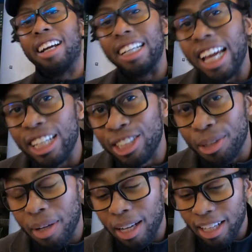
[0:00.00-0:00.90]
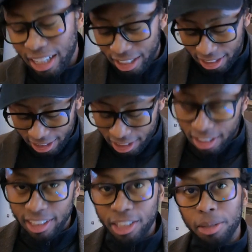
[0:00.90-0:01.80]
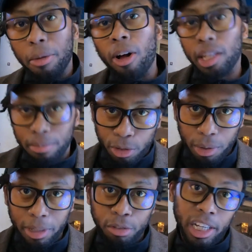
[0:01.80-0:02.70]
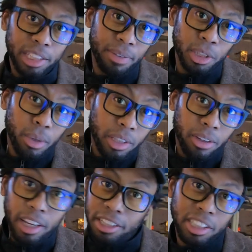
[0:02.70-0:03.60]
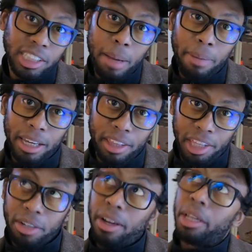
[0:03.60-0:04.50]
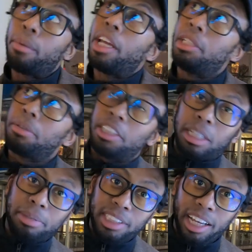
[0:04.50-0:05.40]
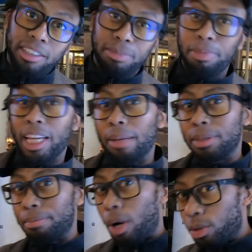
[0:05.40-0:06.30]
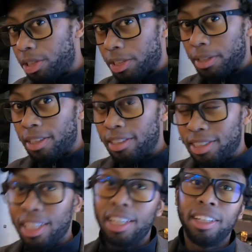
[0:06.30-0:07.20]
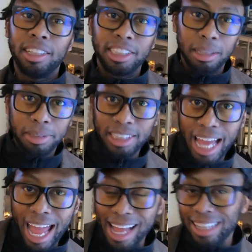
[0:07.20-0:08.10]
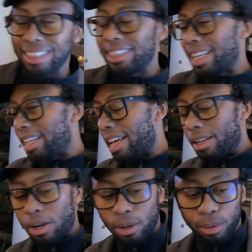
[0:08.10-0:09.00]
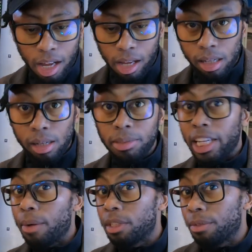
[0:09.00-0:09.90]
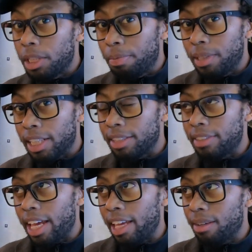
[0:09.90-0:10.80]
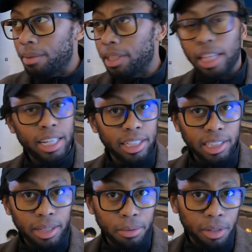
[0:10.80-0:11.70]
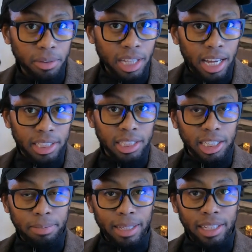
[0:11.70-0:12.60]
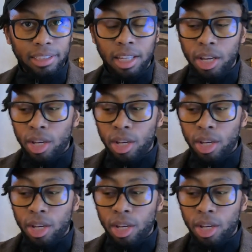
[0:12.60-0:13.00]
Yeah, so there's a mall in between my transfer, so I thought I'd just stop by the theater anyways, which is upstairs, pick up some posters, some snacks, and then head home. Today was a really productive day. Like I said, went over to Akasan's place.